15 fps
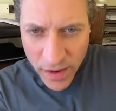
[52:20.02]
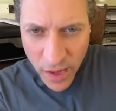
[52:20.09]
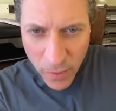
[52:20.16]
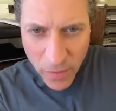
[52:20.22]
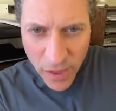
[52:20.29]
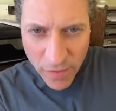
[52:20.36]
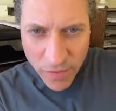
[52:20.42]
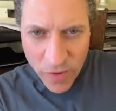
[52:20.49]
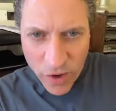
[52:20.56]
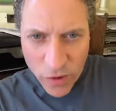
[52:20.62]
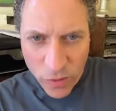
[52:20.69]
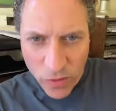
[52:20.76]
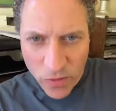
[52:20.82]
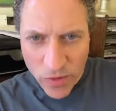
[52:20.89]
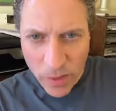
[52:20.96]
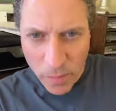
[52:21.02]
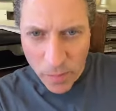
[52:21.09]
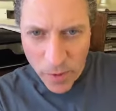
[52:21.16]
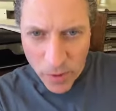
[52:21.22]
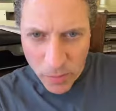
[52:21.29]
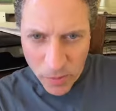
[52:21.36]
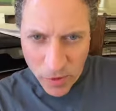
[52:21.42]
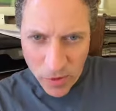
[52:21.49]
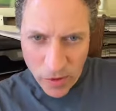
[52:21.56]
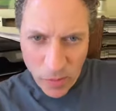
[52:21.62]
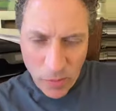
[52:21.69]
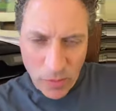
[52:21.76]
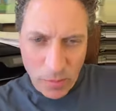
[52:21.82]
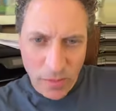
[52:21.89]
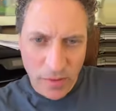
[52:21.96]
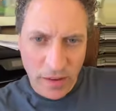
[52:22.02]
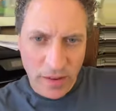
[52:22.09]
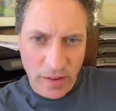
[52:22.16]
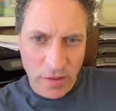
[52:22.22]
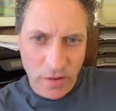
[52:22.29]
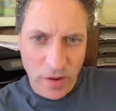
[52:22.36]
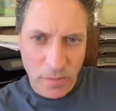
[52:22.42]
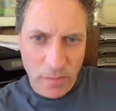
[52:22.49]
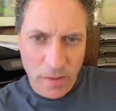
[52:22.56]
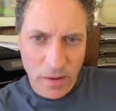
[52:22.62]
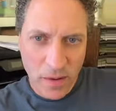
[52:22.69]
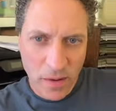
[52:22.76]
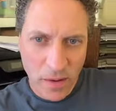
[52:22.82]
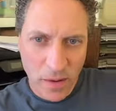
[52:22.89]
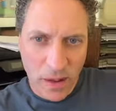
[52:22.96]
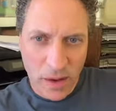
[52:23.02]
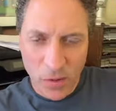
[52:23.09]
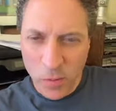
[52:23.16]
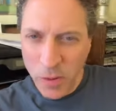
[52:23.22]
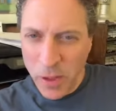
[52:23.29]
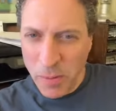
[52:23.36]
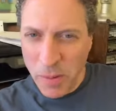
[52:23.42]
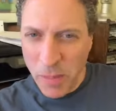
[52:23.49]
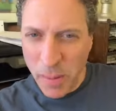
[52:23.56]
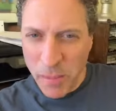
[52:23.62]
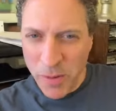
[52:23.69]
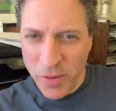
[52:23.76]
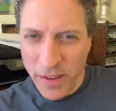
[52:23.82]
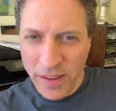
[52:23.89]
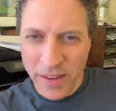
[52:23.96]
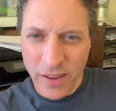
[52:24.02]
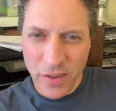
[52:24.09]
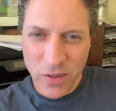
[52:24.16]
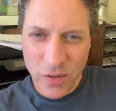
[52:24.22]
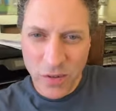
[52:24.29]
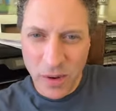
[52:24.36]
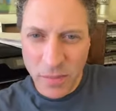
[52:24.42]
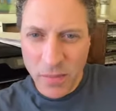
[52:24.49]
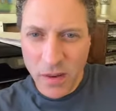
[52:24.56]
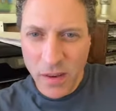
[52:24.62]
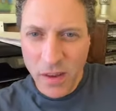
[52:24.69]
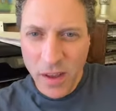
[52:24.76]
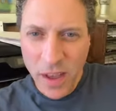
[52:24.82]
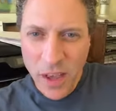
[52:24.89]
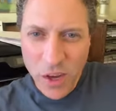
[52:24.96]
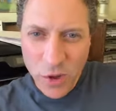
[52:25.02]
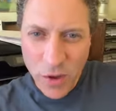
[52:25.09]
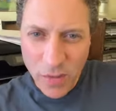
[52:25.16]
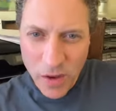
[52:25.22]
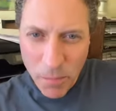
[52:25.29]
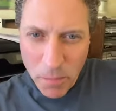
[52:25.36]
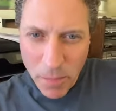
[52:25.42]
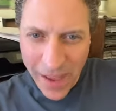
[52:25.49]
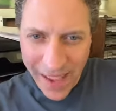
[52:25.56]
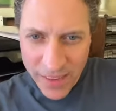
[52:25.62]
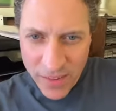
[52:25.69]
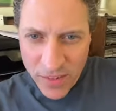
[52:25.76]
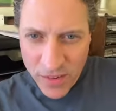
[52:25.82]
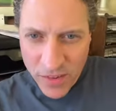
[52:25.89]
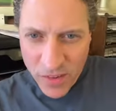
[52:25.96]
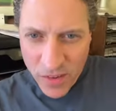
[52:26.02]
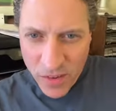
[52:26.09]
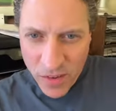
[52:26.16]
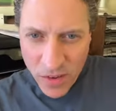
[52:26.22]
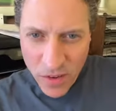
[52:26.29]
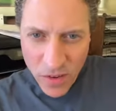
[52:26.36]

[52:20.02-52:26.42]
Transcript: Does it help to have visual supplemental materials when presenting a script? I don't know what you mean by presenting a script. Do you have any pets?